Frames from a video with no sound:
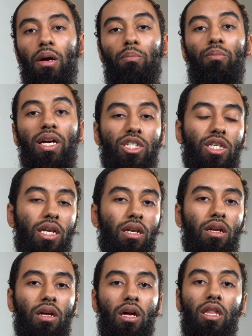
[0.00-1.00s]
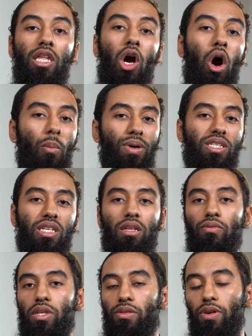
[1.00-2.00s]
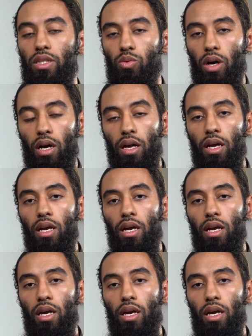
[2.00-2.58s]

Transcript: mention the opposite of his fatwa.